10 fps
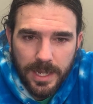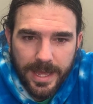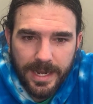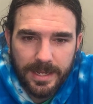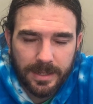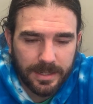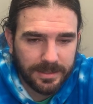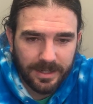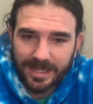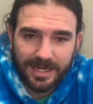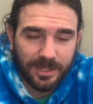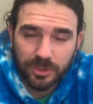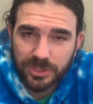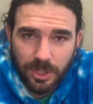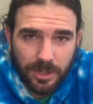And it
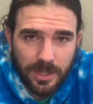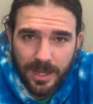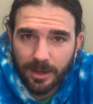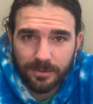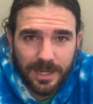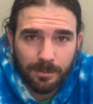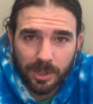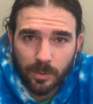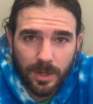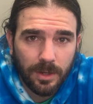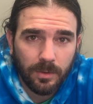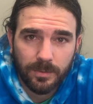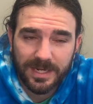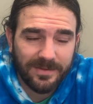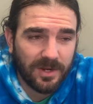was sturdy. It held down pretty well.
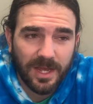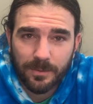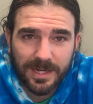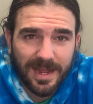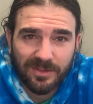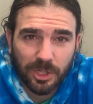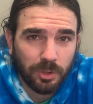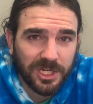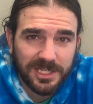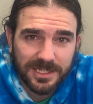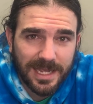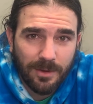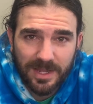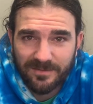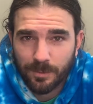We didn't have to go chase it
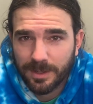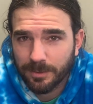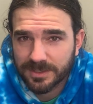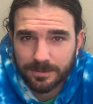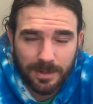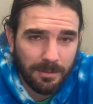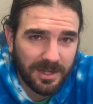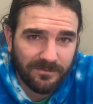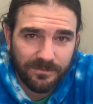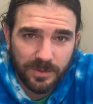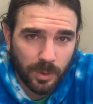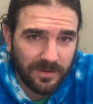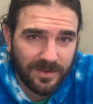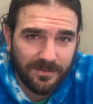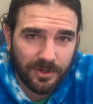down, even when it was probably
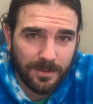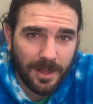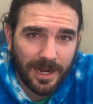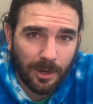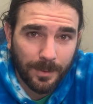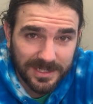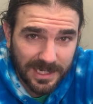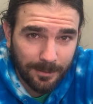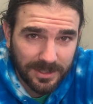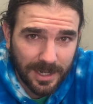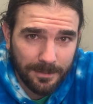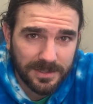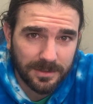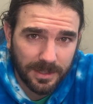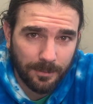25, 30 mile an hour winds a couple
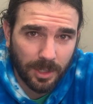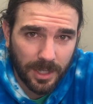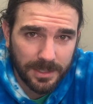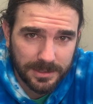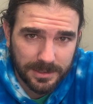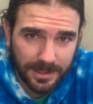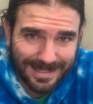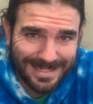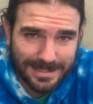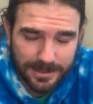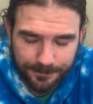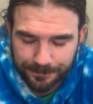times, a couple gusts at least.